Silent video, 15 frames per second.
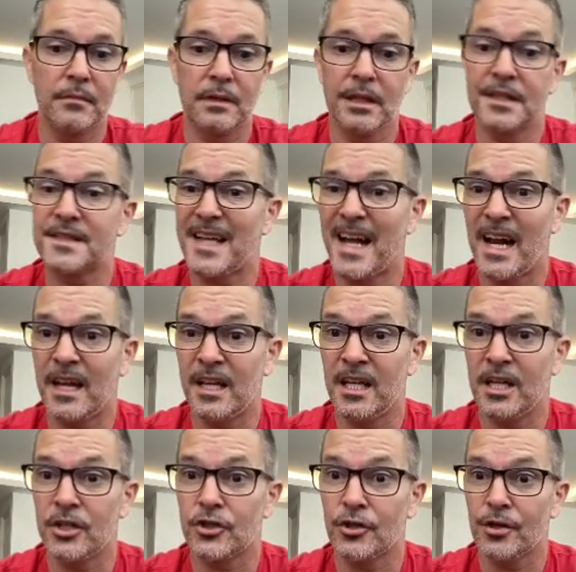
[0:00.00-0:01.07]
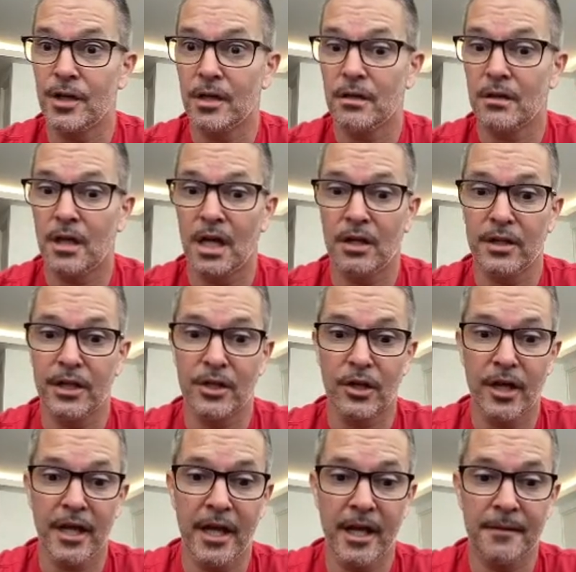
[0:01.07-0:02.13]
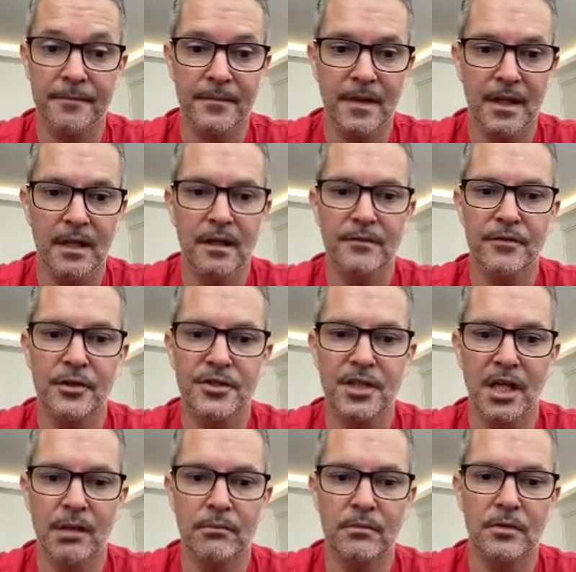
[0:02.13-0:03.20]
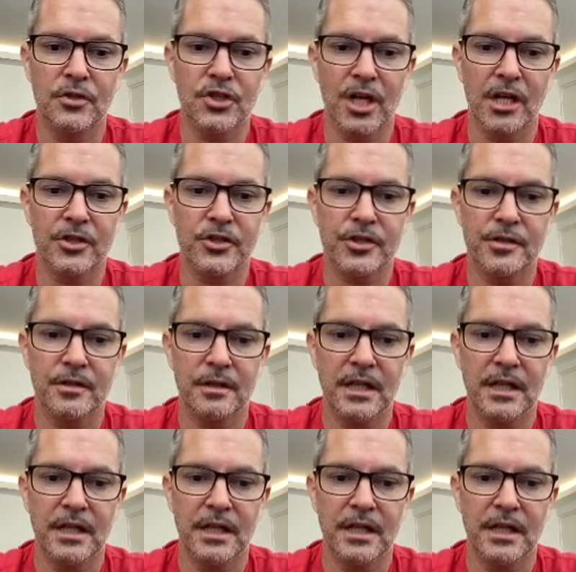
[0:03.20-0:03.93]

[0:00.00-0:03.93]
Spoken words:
Let's add an entry. I'll enter A. First name, Josh.